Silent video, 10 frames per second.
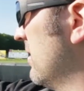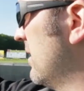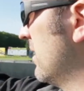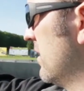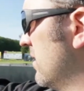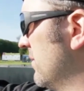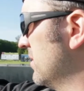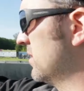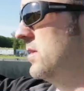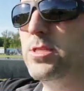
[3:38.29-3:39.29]
get a couple
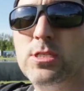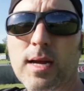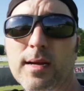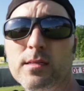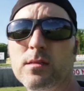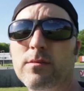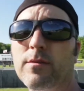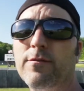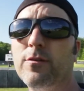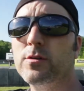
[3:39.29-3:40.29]
good shots of the
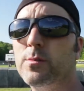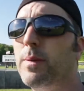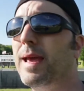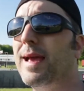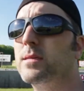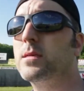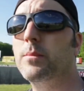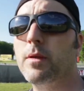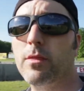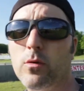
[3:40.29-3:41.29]
first pass
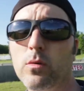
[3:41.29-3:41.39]
coming through,